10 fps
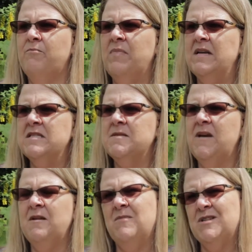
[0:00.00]
but it's
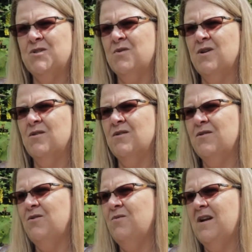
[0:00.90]
made me stronger
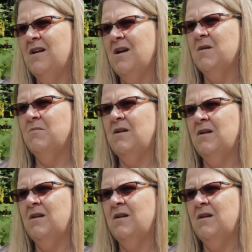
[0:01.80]
in who I am,